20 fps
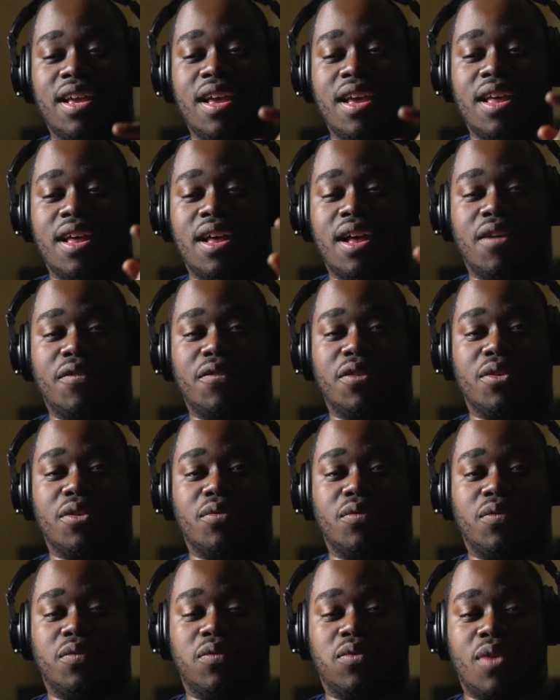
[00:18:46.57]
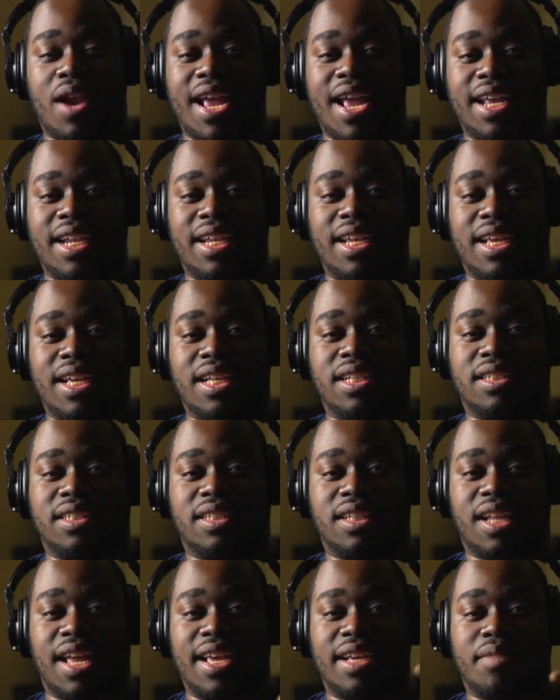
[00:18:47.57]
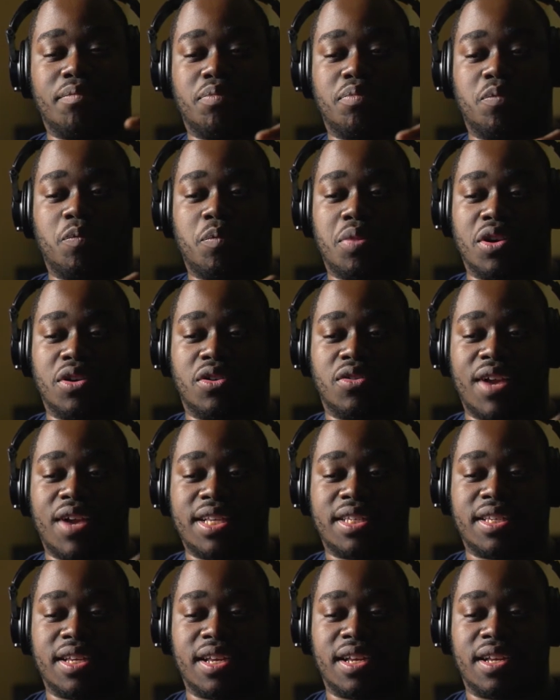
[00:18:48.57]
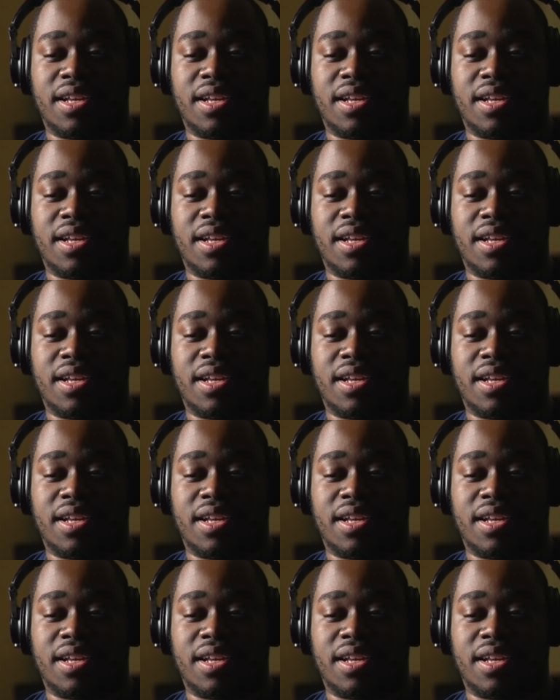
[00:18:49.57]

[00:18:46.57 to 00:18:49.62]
of the right is, like, progressing.